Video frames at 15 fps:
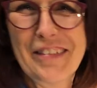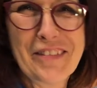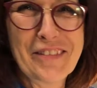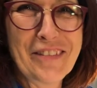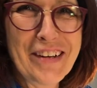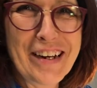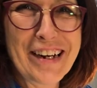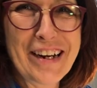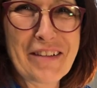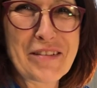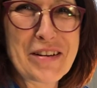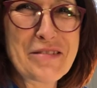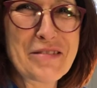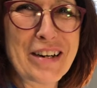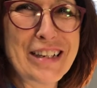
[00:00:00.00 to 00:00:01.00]
Whatever
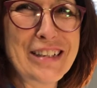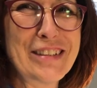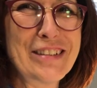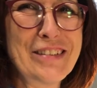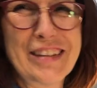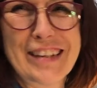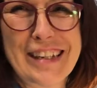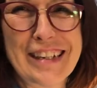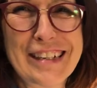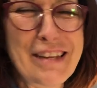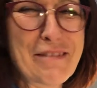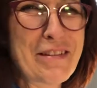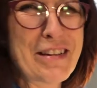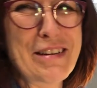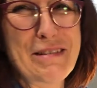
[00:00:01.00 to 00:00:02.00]
you want to do with it. Give
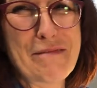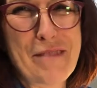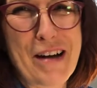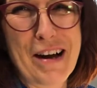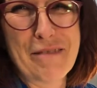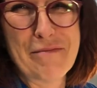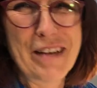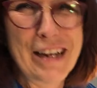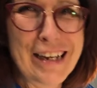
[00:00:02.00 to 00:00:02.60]
it to your mom.